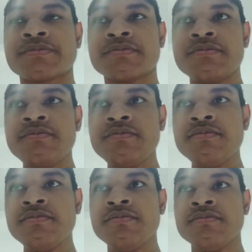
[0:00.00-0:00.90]

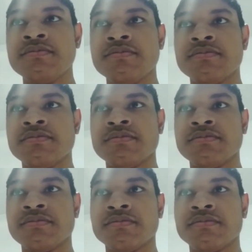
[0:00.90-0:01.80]

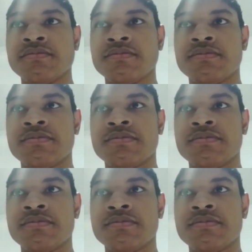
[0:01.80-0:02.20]
[no speech]